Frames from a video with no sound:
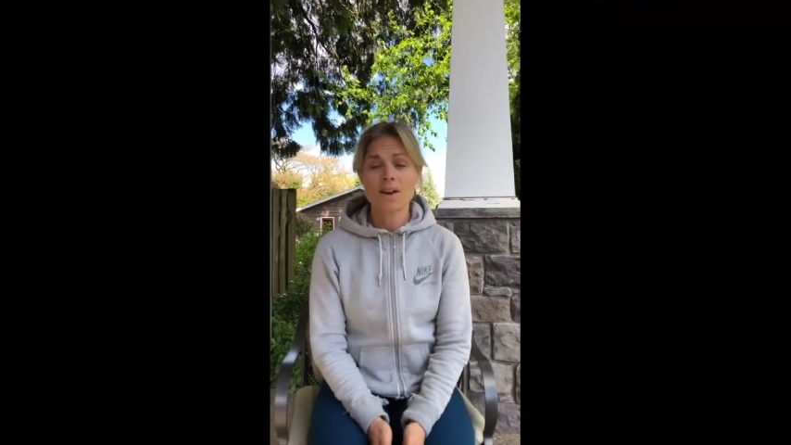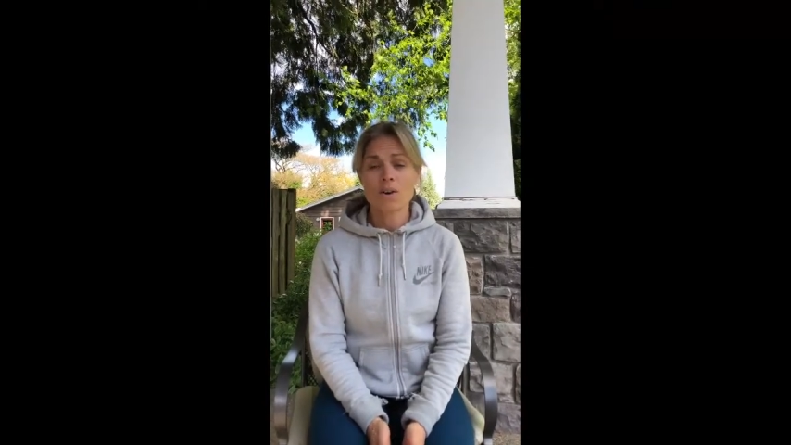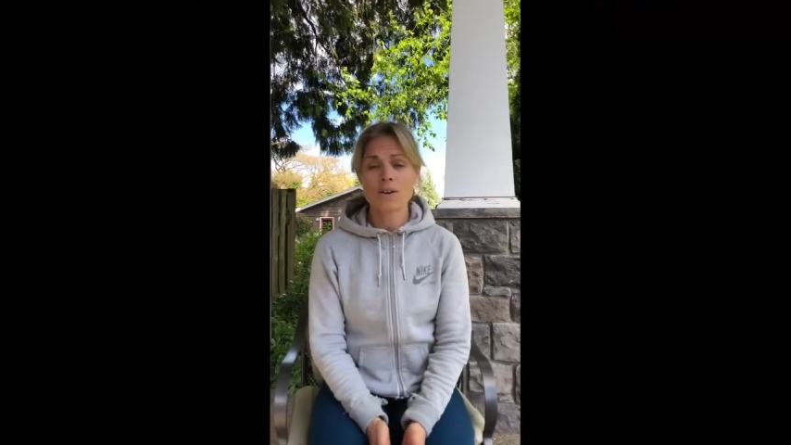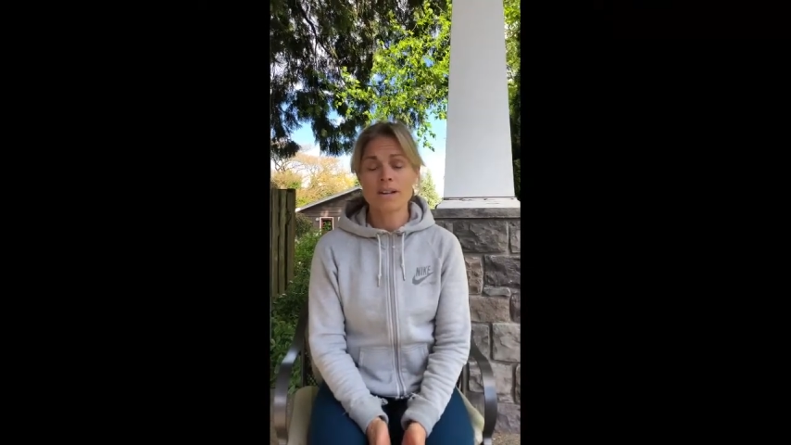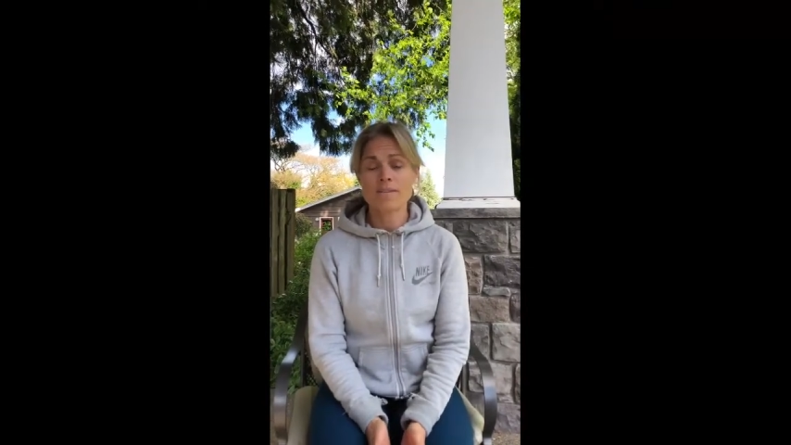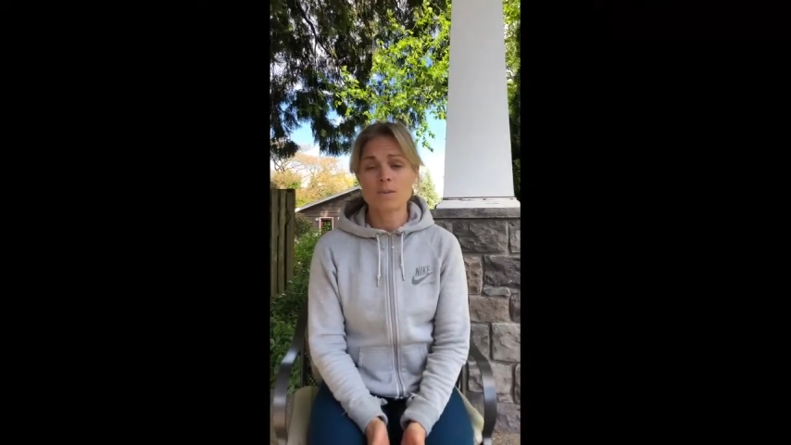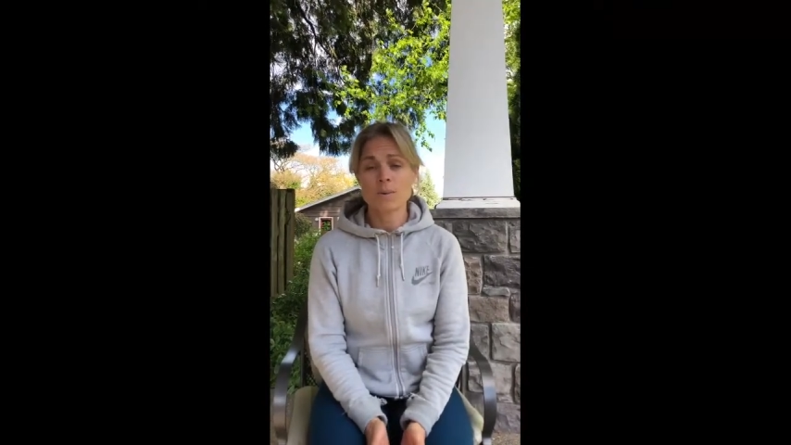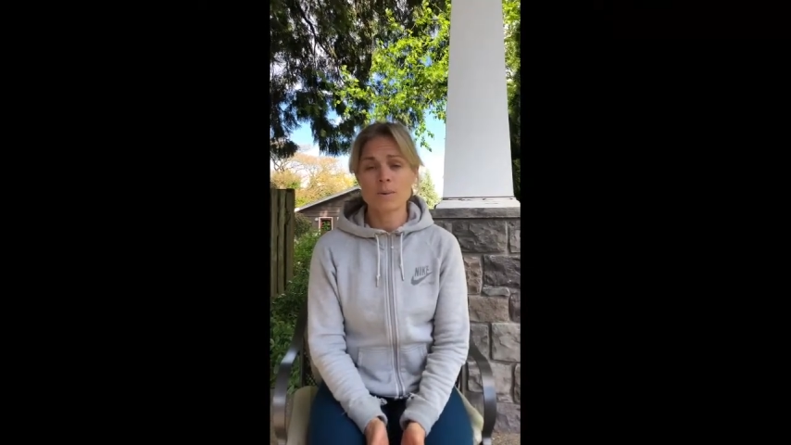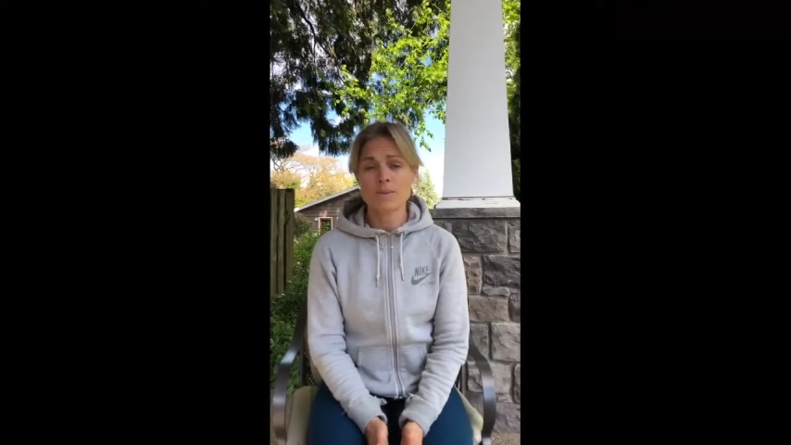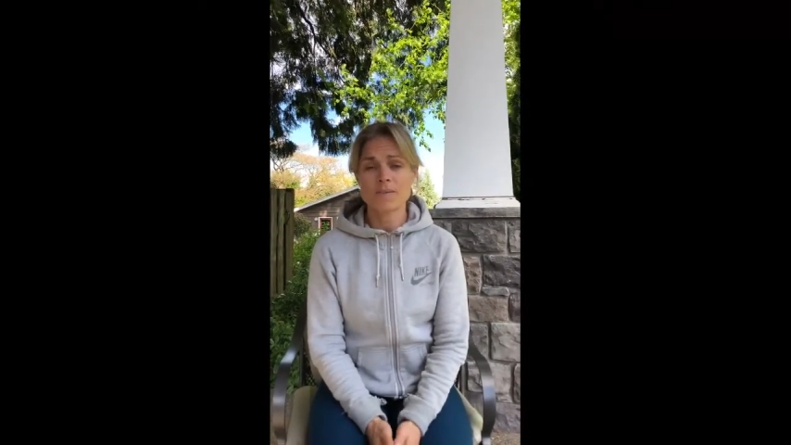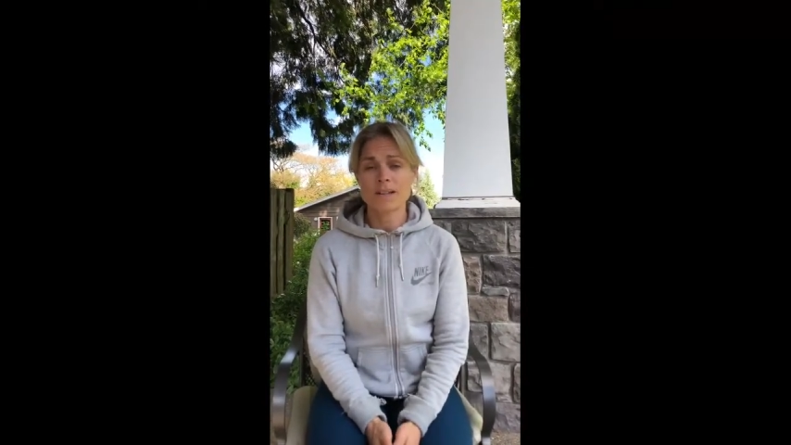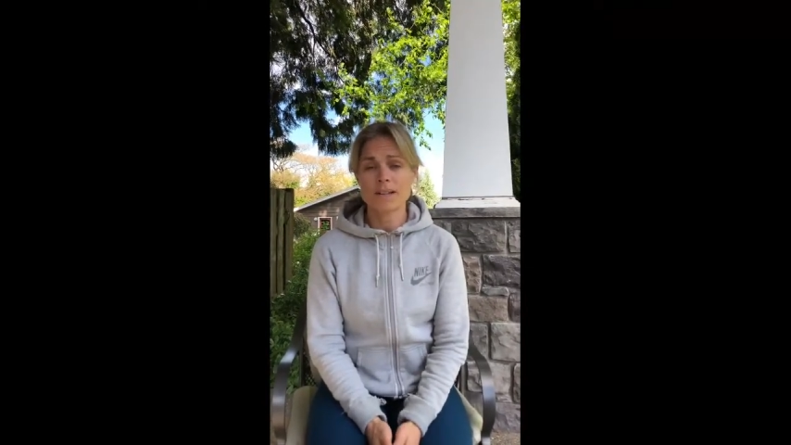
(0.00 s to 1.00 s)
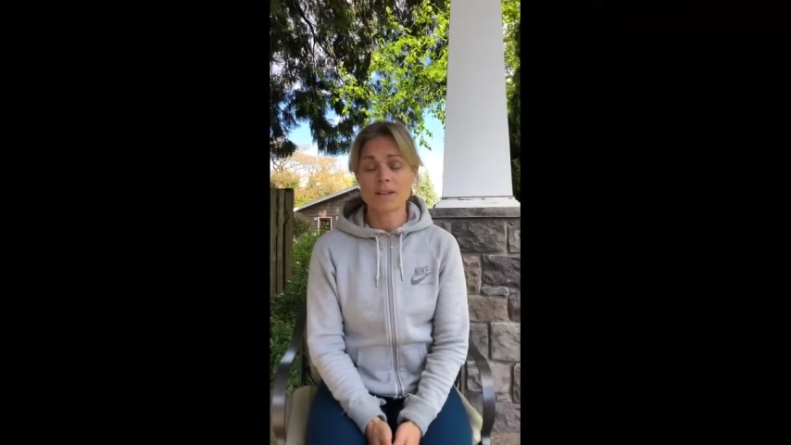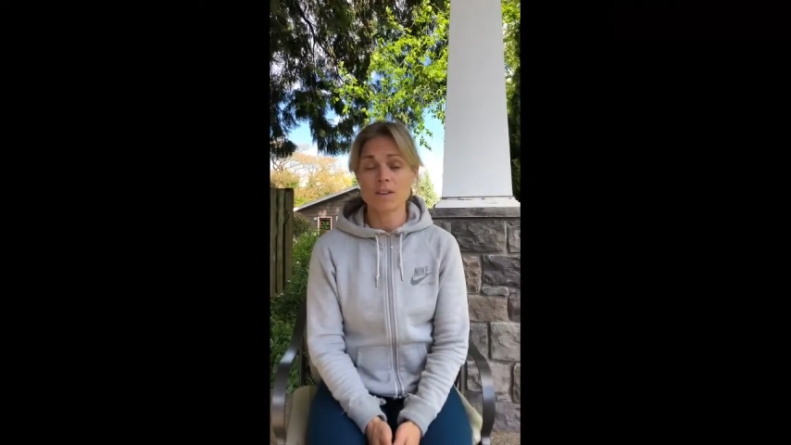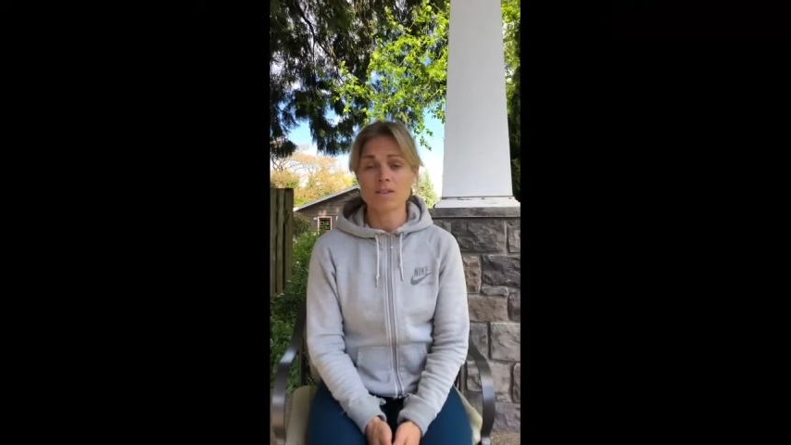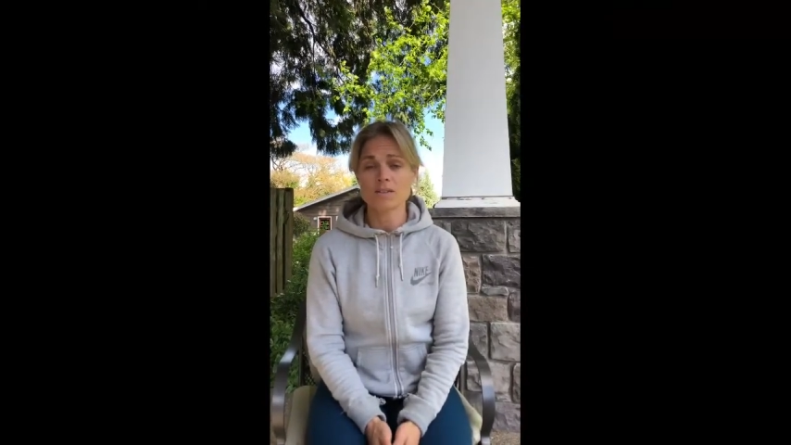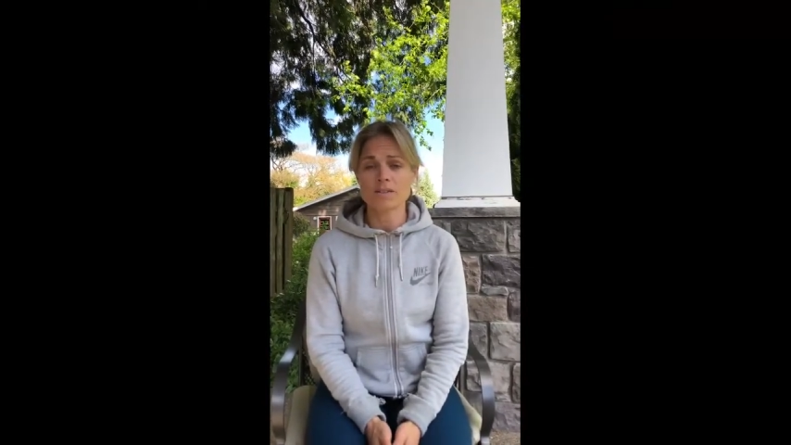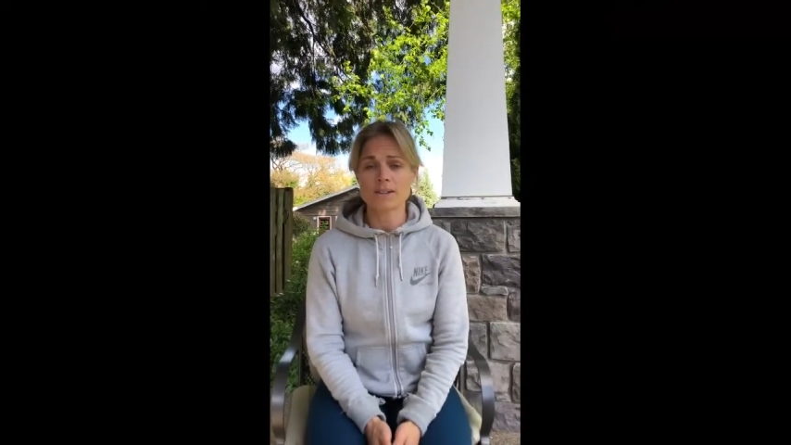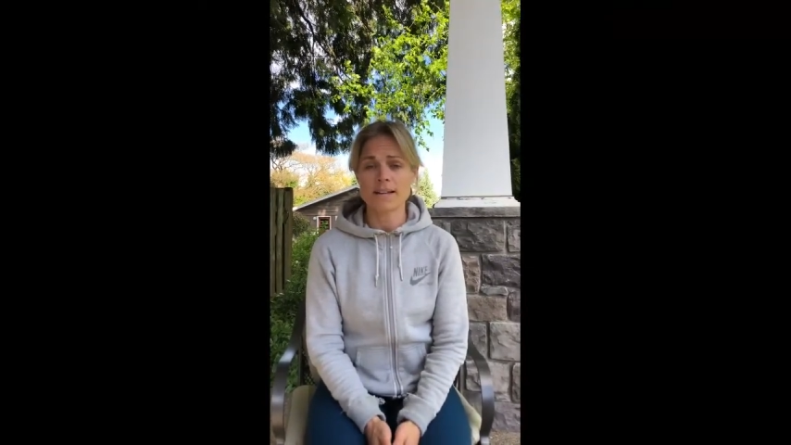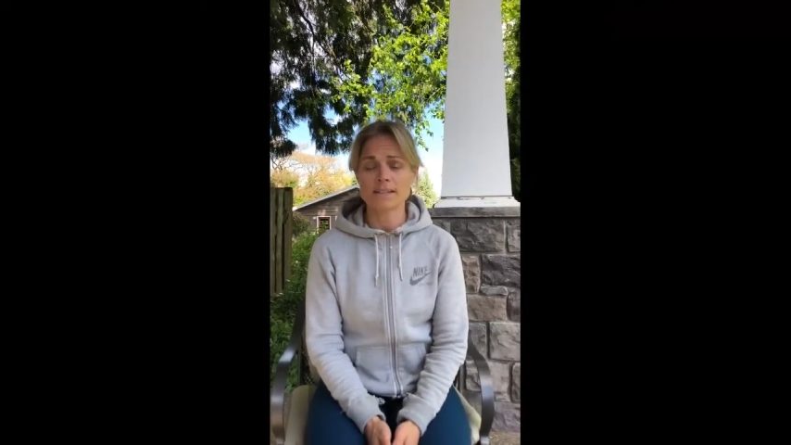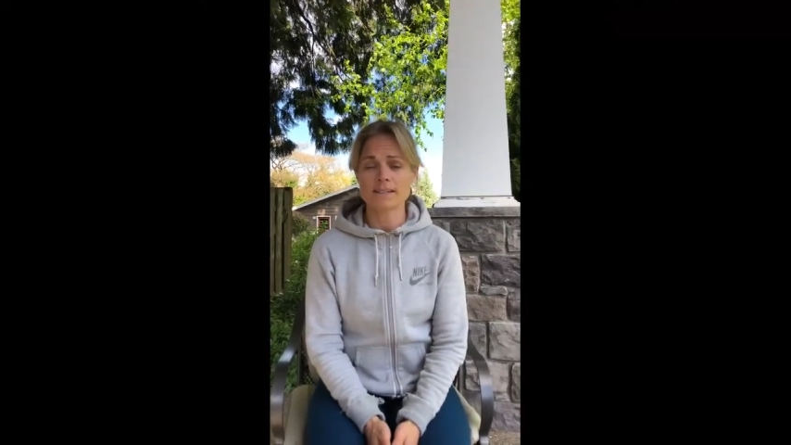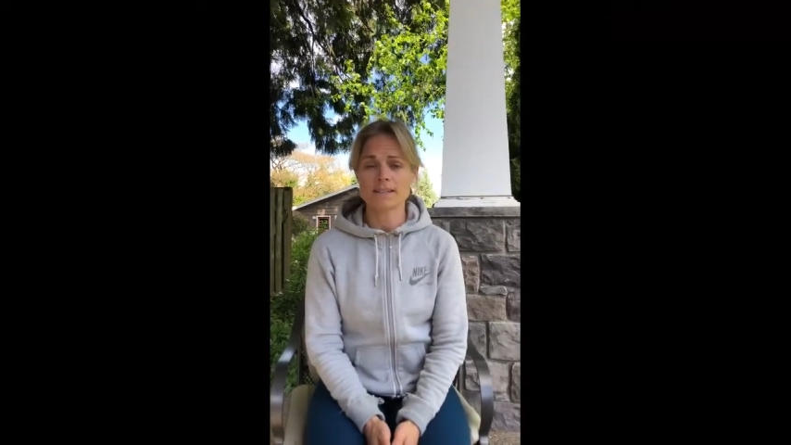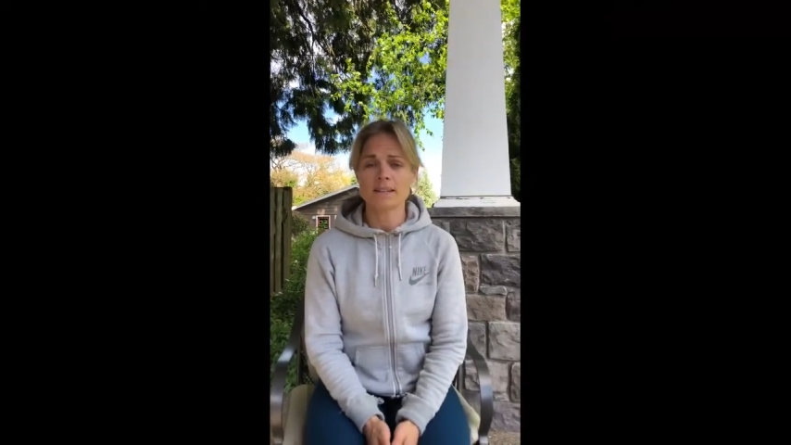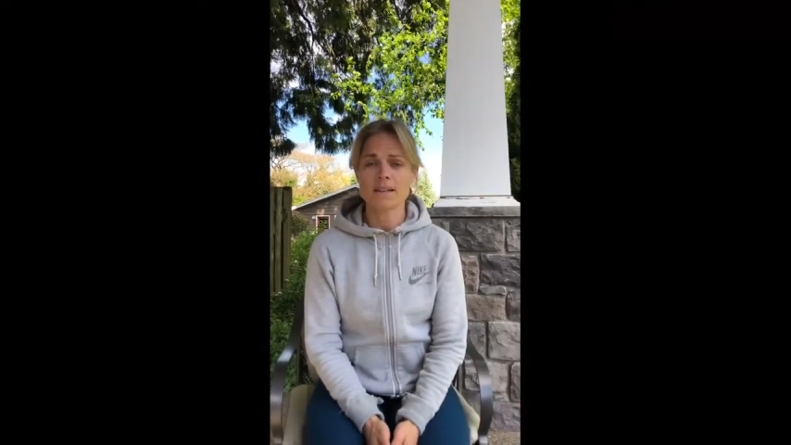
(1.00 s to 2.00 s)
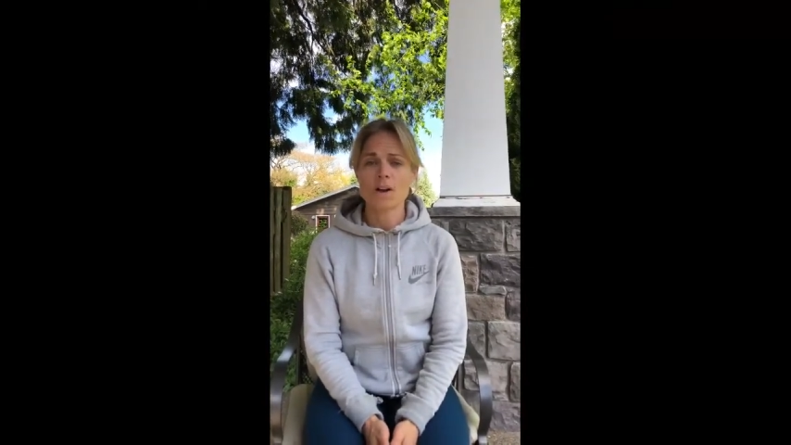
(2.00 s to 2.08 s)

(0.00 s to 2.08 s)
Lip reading: or even when we're feeling a little stressed,